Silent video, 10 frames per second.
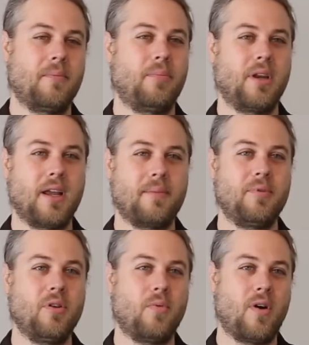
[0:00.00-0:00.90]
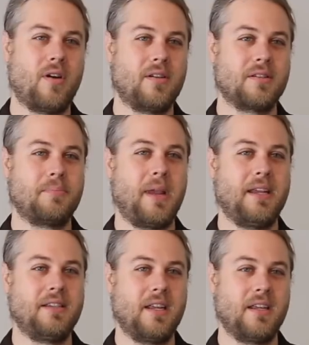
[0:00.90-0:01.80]
putting up new walls,
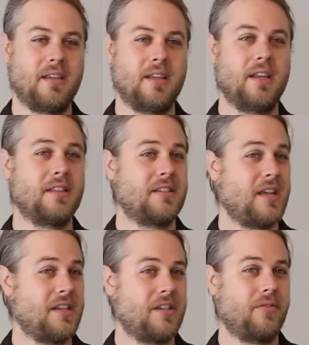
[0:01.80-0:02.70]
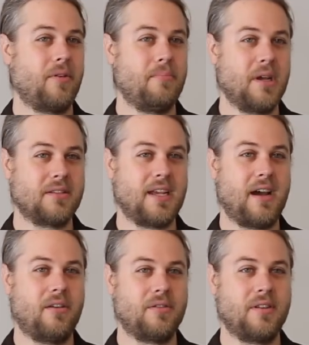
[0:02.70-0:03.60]
painting, getting the tasting room built
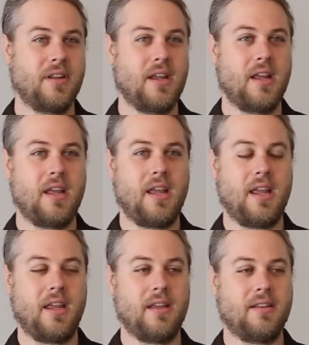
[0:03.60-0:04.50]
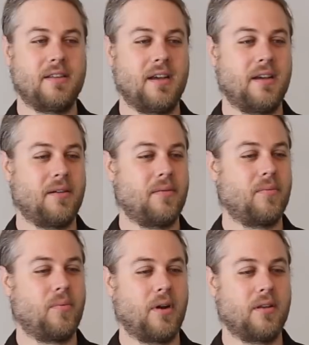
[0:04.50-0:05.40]
out, and uh,
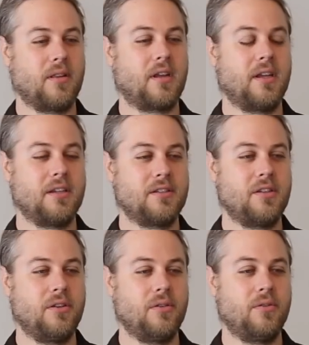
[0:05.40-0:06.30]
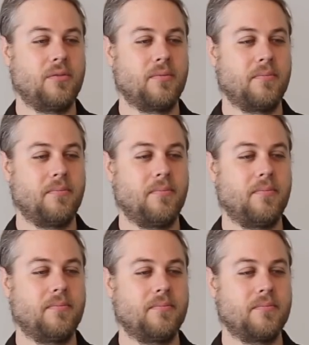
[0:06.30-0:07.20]
we're looking to
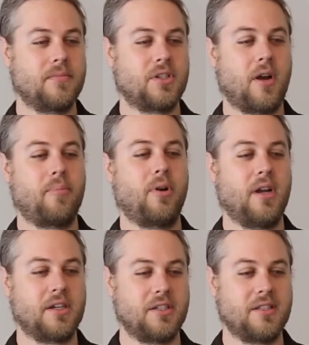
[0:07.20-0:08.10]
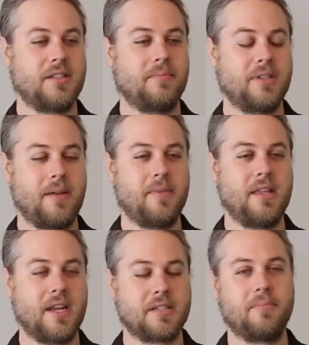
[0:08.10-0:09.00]
start production sometime in
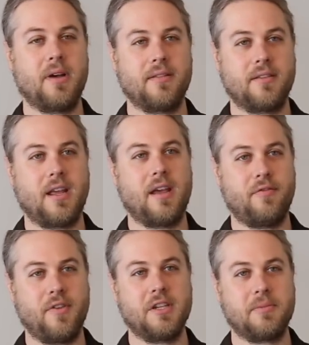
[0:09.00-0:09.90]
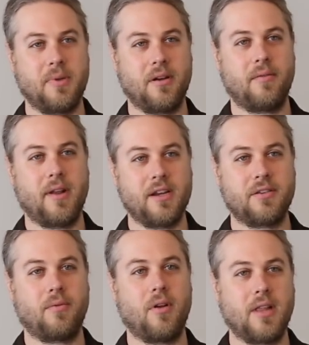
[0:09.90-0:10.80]
the next month to have finished beer ready
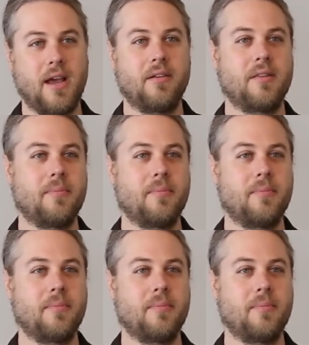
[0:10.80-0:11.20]
to roll out